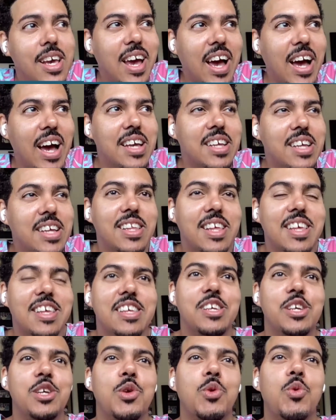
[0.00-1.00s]

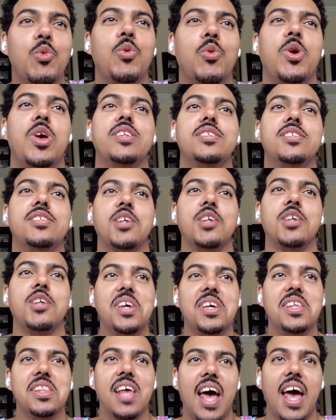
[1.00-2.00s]
it's
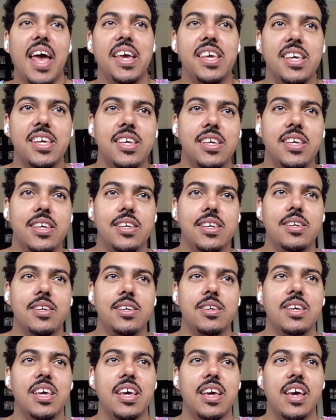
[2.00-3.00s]
something that he
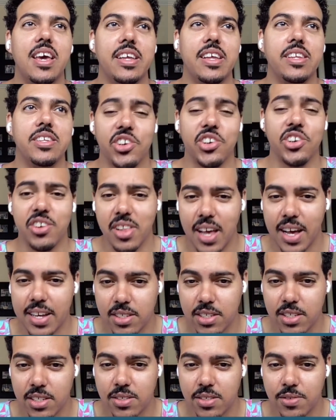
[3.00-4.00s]

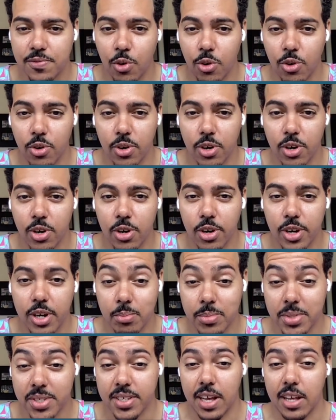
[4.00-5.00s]
internalizes for
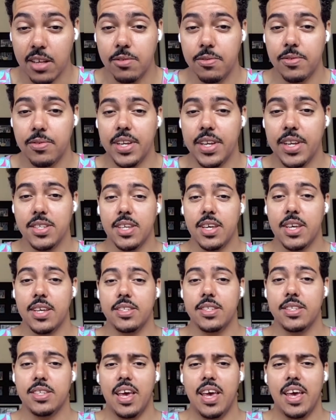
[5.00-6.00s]
himself in a
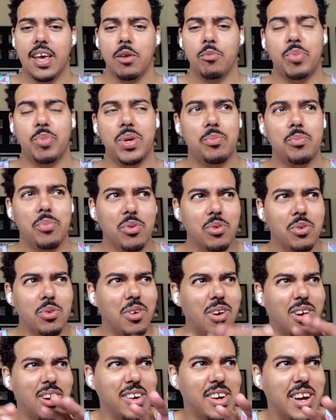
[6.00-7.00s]
sense. People
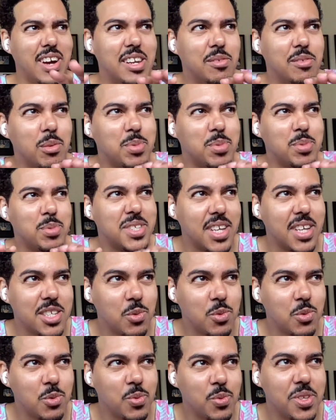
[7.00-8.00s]
are kind of obsessed with
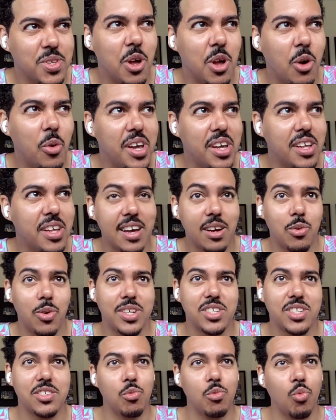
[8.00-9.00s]
knowing that question,
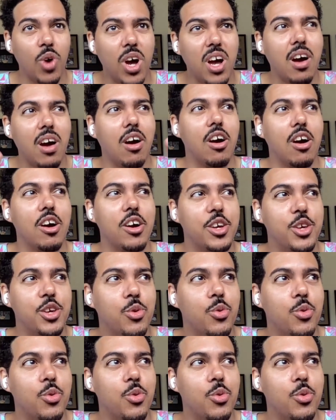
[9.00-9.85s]
"What are you?" And